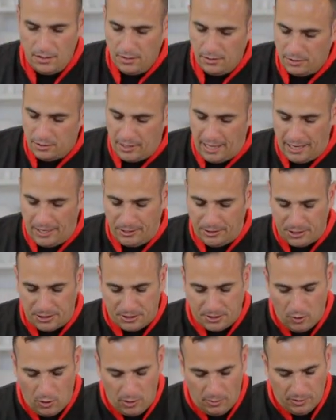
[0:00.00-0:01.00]
So then you're
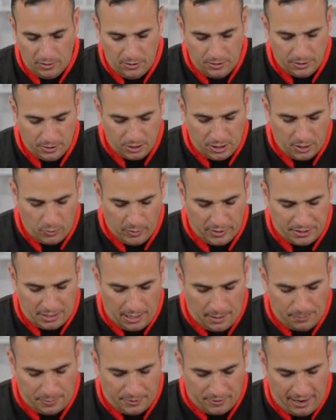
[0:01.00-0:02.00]
just gonna whisk
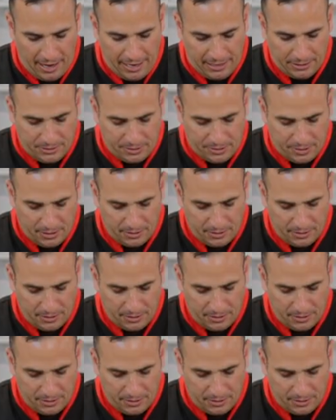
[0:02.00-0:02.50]
up your eggs.